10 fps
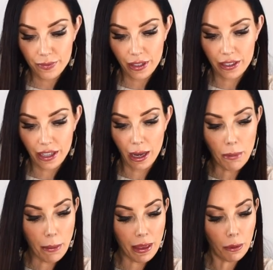okay
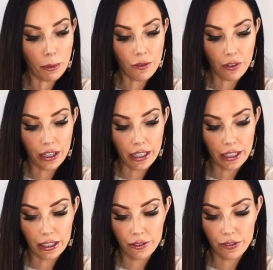maybe that will be very
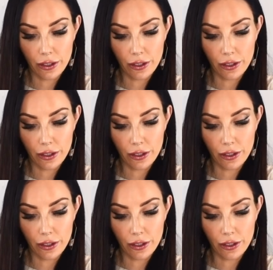healing for